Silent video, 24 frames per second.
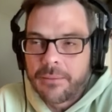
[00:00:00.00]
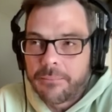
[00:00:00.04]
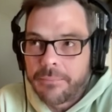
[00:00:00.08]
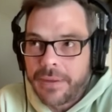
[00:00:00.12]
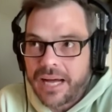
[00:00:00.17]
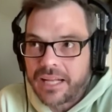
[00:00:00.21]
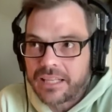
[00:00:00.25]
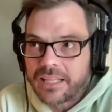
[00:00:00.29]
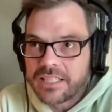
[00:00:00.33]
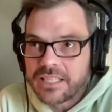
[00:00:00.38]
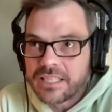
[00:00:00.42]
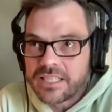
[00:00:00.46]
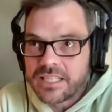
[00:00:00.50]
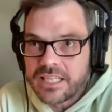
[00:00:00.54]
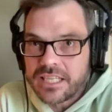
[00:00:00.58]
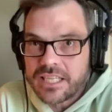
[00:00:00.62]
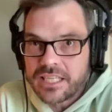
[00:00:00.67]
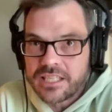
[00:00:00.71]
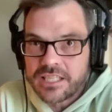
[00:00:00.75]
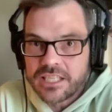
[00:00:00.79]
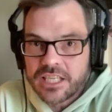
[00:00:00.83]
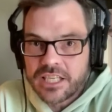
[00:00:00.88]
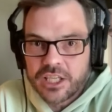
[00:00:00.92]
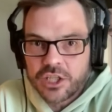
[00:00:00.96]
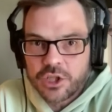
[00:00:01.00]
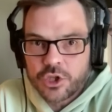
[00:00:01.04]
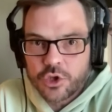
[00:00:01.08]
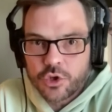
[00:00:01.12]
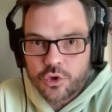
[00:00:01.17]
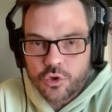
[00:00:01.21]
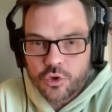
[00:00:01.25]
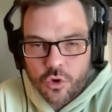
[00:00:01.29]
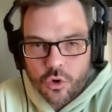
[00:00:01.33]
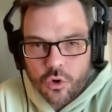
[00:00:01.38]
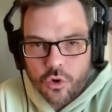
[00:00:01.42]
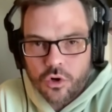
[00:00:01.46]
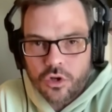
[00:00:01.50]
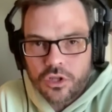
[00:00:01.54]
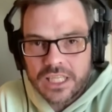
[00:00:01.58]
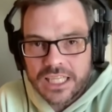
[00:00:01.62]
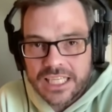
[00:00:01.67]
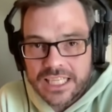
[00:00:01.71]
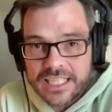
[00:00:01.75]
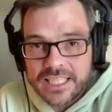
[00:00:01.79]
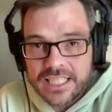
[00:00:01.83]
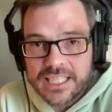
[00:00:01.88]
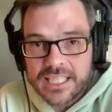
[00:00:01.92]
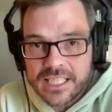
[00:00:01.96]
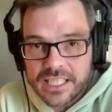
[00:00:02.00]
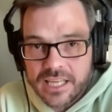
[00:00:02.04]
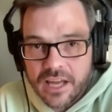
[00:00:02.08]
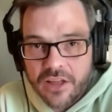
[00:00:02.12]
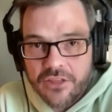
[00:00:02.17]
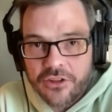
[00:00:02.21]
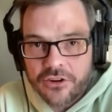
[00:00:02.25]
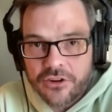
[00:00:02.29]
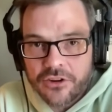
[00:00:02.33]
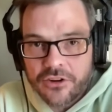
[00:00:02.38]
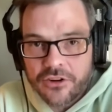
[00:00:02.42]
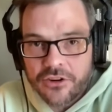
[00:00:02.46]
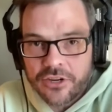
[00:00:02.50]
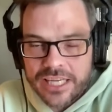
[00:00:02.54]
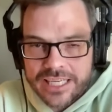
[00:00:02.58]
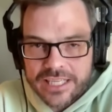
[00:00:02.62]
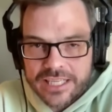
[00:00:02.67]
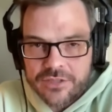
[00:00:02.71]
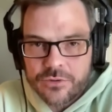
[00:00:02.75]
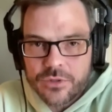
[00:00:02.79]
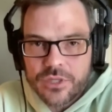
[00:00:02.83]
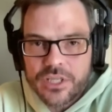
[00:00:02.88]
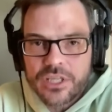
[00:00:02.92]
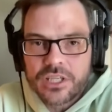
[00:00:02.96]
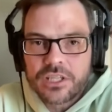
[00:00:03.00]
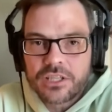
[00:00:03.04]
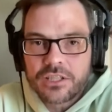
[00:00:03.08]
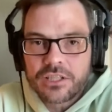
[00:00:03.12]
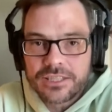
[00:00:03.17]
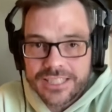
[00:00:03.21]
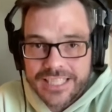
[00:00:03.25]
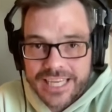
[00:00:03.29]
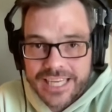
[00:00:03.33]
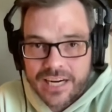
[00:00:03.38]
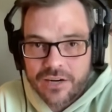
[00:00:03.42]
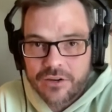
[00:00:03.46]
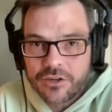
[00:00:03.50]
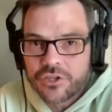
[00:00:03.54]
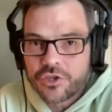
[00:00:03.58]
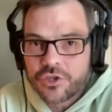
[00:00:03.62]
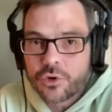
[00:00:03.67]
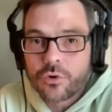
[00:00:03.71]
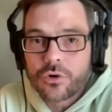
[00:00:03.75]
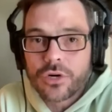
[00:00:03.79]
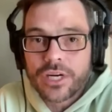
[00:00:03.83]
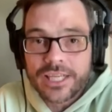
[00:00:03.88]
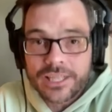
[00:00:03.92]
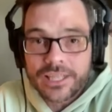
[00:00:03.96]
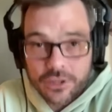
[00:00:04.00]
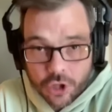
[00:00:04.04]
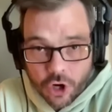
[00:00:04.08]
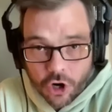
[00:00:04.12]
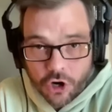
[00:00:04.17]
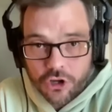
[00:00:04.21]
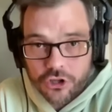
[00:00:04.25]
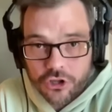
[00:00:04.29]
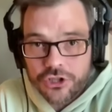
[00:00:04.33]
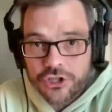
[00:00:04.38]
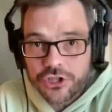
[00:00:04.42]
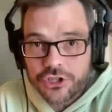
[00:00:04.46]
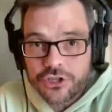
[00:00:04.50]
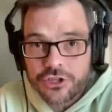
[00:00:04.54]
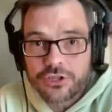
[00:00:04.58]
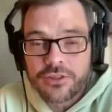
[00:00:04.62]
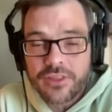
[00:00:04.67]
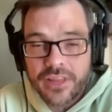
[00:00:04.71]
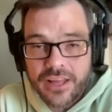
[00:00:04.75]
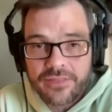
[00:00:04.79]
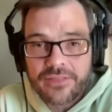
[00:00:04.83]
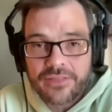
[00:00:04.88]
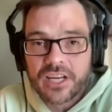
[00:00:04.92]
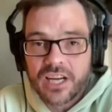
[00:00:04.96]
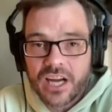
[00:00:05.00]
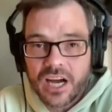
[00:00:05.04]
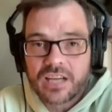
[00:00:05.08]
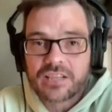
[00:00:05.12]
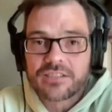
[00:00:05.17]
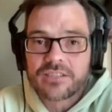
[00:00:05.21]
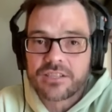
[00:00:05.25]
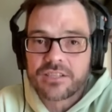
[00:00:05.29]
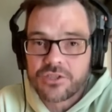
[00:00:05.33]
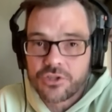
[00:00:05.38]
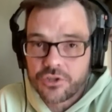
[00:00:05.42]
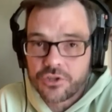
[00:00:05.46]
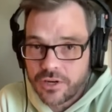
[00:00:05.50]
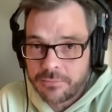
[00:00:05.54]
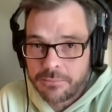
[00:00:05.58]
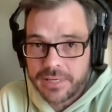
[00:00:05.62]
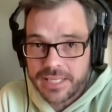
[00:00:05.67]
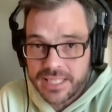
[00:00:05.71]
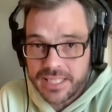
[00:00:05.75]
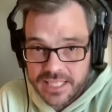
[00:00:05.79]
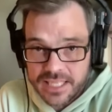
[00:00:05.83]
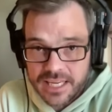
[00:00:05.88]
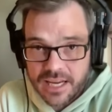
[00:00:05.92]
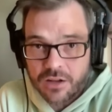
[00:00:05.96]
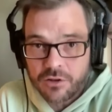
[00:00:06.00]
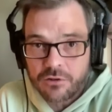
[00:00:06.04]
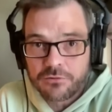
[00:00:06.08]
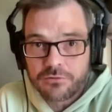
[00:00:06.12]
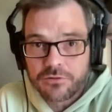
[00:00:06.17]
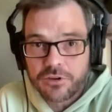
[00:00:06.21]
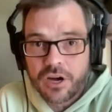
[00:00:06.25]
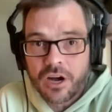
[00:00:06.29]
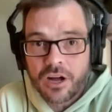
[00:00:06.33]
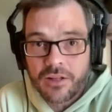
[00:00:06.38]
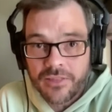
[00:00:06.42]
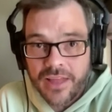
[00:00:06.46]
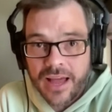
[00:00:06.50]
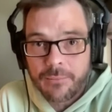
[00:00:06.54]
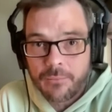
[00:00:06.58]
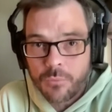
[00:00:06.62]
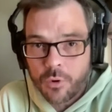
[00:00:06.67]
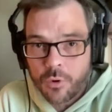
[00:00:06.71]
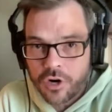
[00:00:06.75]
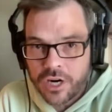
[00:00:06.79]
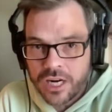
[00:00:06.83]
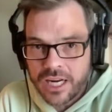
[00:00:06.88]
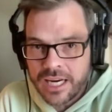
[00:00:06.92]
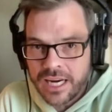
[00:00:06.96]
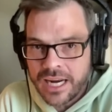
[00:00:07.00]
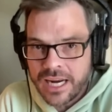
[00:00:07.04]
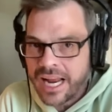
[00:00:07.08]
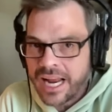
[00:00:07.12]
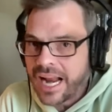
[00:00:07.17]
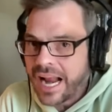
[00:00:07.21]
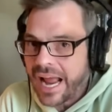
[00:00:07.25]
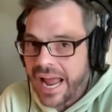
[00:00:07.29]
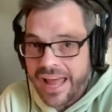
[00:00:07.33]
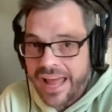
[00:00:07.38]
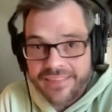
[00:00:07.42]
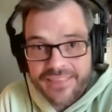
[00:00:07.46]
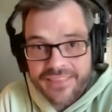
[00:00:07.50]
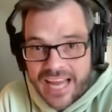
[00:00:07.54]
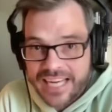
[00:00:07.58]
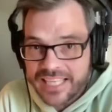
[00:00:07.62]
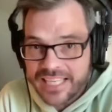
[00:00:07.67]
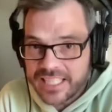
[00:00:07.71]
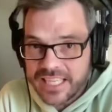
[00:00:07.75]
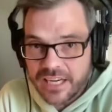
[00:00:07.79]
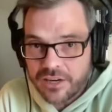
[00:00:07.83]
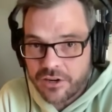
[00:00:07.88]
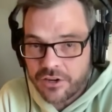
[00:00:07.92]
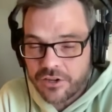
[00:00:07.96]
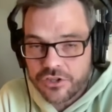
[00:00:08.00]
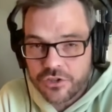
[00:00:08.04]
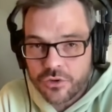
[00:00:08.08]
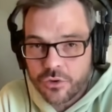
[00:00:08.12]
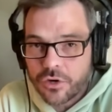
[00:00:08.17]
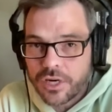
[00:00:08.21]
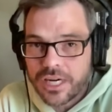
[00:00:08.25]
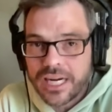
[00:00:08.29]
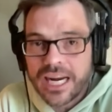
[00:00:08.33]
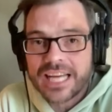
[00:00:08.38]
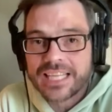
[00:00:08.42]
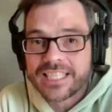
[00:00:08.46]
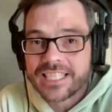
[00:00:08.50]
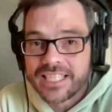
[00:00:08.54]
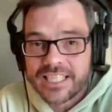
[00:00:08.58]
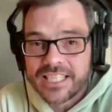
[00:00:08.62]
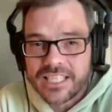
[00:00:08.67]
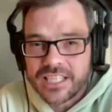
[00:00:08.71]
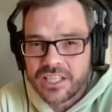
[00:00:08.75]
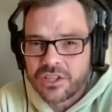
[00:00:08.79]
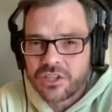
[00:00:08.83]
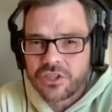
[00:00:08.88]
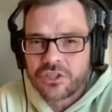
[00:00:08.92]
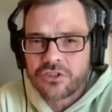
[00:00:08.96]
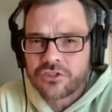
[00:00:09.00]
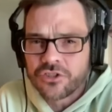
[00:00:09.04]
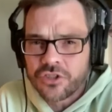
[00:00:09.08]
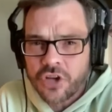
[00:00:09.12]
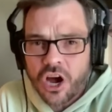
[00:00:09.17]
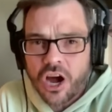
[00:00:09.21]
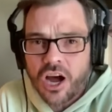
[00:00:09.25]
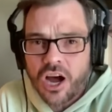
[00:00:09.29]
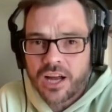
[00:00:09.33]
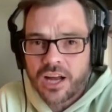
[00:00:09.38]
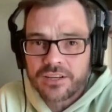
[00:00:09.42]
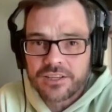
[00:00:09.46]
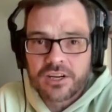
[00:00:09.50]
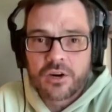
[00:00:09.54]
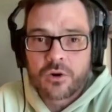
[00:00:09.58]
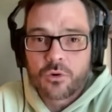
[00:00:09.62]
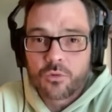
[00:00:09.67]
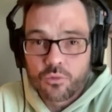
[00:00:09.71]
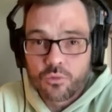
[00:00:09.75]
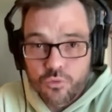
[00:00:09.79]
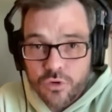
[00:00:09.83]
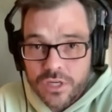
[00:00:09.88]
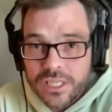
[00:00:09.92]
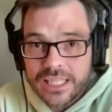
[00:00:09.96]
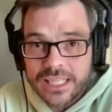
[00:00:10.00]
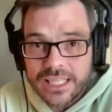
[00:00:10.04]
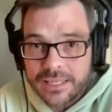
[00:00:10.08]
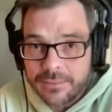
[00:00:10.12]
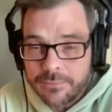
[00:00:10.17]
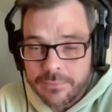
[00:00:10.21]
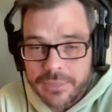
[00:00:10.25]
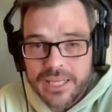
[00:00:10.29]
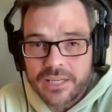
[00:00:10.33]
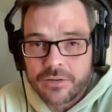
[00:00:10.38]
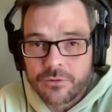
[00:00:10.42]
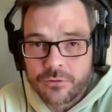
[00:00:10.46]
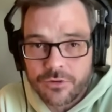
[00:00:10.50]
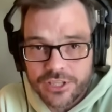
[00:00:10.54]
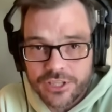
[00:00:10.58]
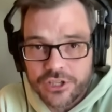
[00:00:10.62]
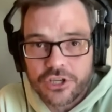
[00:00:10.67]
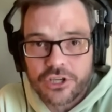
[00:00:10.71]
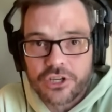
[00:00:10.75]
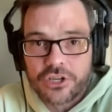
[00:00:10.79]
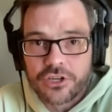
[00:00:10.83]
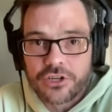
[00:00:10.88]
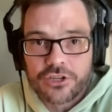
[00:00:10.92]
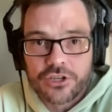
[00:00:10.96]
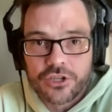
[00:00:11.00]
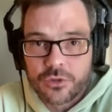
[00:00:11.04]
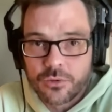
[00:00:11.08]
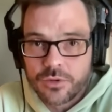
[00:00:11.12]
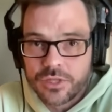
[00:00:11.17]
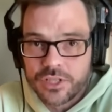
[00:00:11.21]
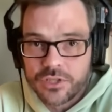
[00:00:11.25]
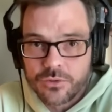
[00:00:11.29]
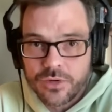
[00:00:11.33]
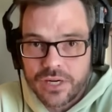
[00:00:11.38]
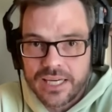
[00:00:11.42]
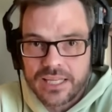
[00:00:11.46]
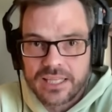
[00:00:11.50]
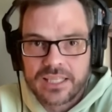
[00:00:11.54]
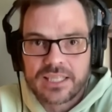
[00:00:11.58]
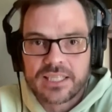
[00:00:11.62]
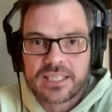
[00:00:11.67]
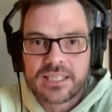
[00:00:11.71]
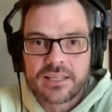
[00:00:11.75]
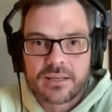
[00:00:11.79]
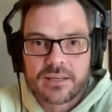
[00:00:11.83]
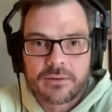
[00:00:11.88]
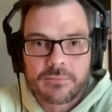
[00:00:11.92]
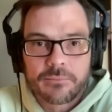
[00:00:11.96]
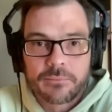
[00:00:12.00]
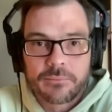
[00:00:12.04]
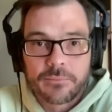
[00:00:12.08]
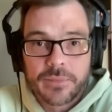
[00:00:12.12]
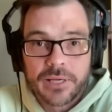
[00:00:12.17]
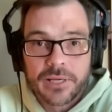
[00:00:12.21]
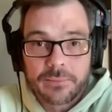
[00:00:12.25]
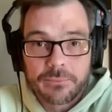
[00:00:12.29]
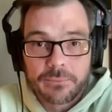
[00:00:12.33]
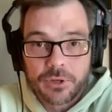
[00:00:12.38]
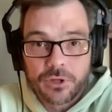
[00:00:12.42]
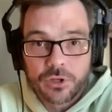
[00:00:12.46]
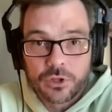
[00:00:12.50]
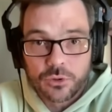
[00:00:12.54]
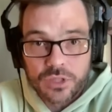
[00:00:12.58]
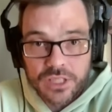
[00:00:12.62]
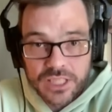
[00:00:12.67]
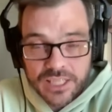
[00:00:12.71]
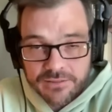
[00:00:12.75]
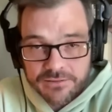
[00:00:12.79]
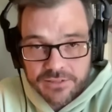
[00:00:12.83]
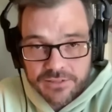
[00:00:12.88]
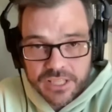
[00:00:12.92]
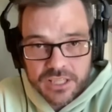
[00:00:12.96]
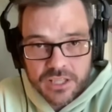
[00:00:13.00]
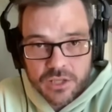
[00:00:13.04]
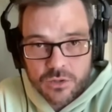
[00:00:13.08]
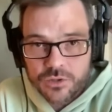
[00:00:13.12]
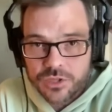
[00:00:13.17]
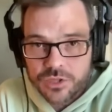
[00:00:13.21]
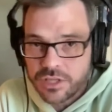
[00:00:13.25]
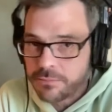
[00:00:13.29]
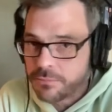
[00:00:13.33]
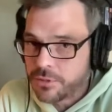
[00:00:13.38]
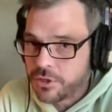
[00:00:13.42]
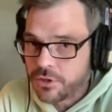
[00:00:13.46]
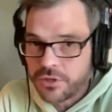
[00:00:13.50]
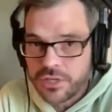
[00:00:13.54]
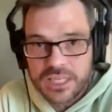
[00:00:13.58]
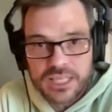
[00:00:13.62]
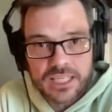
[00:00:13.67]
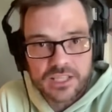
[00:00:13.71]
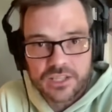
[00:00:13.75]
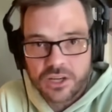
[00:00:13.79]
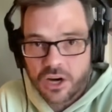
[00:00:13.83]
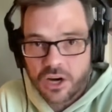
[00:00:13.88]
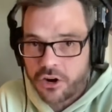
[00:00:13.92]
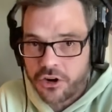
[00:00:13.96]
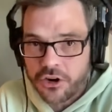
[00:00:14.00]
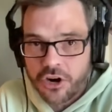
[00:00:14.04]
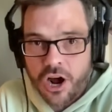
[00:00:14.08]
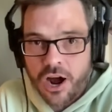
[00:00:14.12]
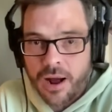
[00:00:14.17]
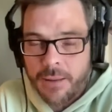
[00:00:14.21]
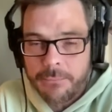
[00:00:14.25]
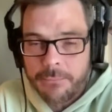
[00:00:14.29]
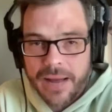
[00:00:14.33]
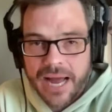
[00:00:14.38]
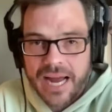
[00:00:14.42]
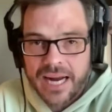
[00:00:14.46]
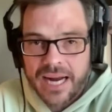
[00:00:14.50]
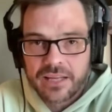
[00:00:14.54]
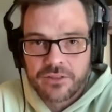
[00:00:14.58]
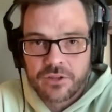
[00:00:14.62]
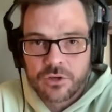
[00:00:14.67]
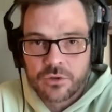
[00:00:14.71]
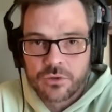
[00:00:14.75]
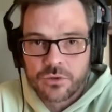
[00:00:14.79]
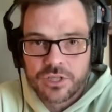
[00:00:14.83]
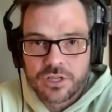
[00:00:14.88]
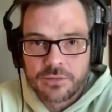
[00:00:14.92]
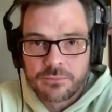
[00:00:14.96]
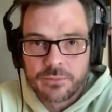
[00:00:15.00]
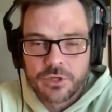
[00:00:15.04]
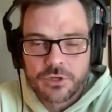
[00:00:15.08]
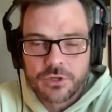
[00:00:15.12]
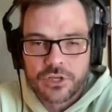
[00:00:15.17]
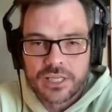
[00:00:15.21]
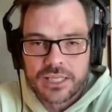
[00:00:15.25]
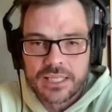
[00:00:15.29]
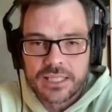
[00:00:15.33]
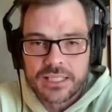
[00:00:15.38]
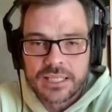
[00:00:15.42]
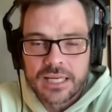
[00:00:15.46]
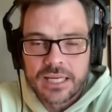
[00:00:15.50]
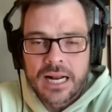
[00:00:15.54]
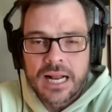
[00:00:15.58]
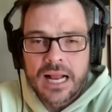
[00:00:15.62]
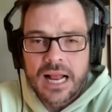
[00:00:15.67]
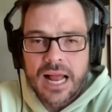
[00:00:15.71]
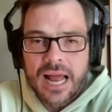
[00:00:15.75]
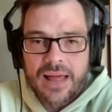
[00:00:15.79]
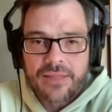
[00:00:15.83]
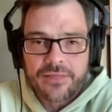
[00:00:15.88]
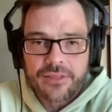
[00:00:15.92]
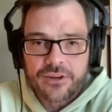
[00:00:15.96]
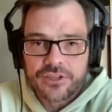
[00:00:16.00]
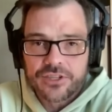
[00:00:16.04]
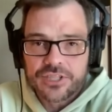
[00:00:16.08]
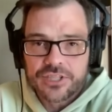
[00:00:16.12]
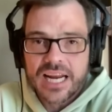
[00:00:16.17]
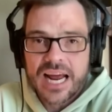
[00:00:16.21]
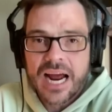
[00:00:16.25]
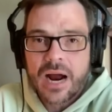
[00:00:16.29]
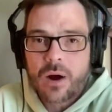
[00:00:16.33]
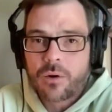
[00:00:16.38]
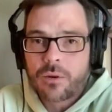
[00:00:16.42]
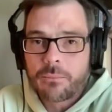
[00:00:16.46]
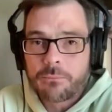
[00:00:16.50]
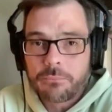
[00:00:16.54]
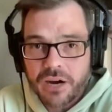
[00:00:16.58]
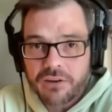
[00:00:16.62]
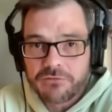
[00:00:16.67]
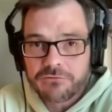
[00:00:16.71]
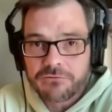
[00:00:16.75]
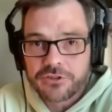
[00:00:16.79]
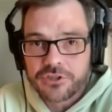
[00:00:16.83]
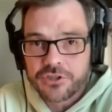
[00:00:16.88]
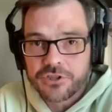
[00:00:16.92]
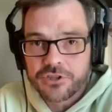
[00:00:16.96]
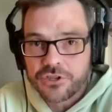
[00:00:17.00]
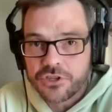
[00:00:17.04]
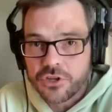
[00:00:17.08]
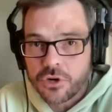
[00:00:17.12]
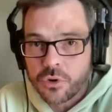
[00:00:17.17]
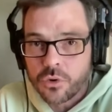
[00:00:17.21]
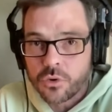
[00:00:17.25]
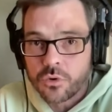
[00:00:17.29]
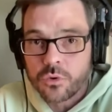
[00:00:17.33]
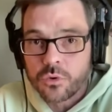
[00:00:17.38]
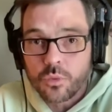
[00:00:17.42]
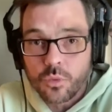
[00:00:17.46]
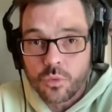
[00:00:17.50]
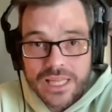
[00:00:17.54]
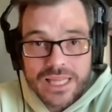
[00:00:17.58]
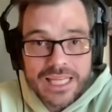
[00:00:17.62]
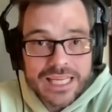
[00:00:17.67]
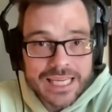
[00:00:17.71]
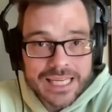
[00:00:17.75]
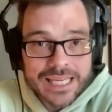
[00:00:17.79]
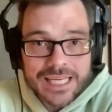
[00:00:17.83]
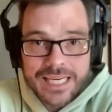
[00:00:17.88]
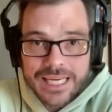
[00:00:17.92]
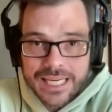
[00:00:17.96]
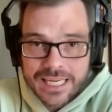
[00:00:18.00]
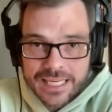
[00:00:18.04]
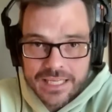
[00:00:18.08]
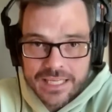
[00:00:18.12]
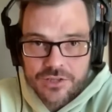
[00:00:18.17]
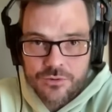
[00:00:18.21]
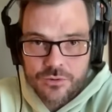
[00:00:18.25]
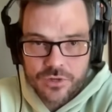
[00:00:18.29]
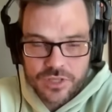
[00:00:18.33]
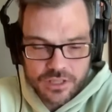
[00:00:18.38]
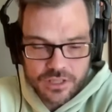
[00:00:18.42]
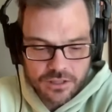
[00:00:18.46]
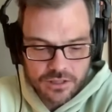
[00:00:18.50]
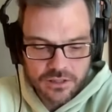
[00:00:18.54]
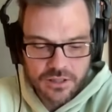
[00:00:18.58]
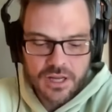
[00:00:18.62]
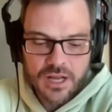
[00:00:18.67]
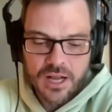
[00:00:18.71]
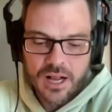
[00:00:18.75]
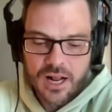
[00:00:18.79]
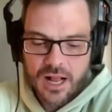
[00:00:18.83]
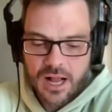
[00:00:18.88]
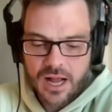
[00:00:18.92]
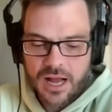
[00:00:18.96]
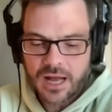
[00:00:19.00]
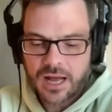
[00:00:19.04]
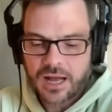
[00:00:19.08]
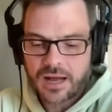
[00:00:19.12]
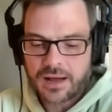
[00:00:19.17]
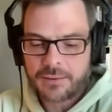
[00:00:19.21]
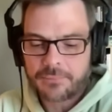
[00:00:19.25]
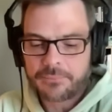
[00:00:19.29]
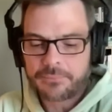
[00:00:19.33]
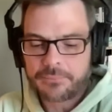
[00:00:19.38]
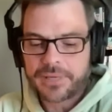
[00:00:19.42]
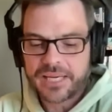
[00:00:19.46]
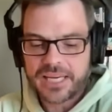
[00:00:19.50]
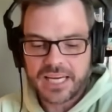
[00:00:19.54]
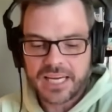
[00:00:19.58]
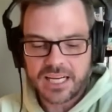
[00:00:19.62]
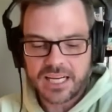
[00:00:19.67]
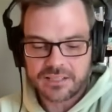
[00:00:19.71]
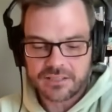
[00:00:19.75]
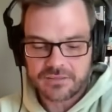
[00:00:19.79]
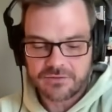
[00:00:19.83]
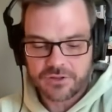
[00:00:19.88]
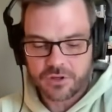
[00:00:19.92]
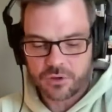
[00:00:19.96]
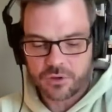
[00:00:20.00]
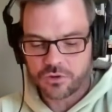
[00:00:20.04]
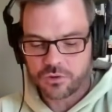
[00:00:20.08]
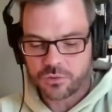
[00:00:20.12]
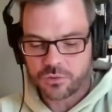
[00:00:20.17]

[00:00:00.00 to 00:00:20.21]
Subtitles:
Palestinians control in southern Israel territory larger than the Gaza Strip itself on that morning, and that territory has still not really been returned to Israelis. The people who lived in those communities are not back in those communities, and there's now a buffer zone within Israel because of those